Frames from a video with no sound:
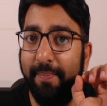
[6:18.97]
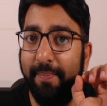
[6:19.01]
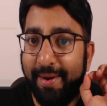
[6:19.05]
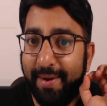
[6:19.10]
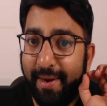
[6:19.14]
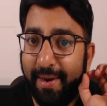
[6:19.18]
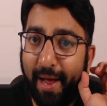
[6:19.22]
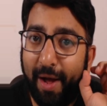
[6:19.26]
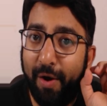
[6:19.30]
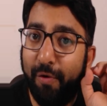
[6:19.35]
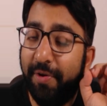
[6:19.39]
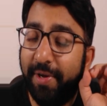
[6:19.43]

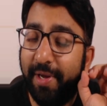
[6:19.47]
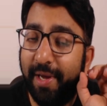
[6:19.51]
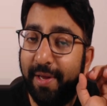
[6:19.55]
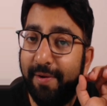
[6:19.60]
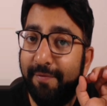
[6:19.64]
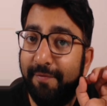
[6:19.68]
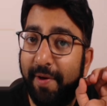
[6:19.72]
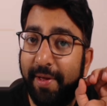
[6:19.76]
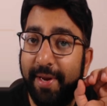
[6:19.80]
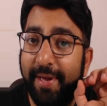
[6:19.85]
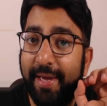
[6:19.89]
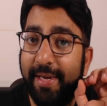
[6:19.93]
Now we can
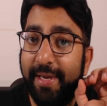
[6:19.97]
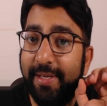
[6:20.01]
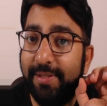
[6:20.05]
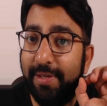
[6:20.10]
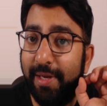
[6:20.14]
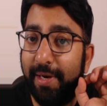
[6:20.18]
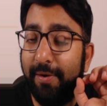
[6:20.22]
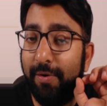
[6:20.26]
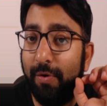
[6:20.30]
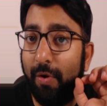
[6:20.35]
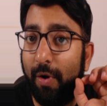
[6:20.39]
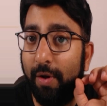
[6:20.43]
very
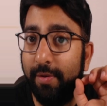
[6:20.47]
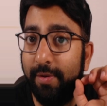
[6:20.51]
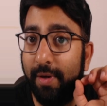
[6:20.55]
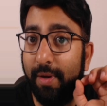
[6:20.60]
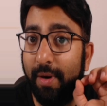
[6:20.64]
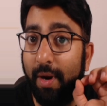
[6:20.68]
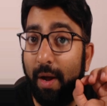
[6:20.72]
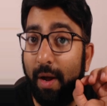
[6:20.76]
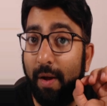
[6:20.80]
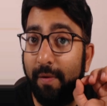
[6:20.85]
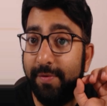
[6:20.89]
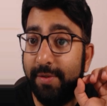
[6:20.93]
easily draw the
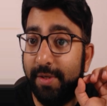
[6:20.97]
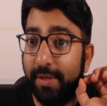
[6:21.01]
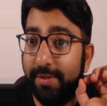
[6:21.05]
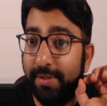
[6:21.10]
graphs.